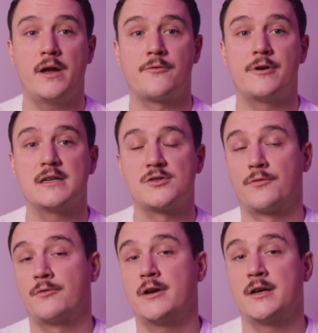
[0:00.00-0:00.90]
every
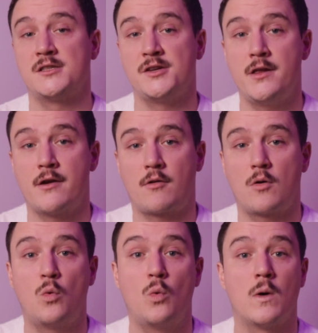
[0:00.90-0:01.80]
software engineer
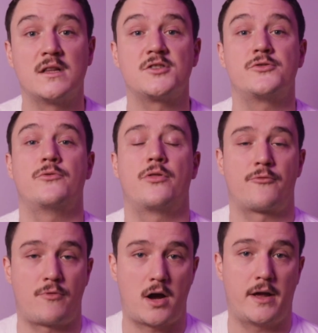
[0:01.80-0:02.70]
who wants to
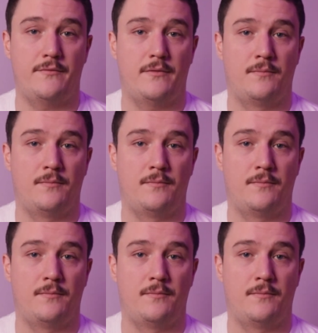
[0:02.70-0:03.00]
thrive.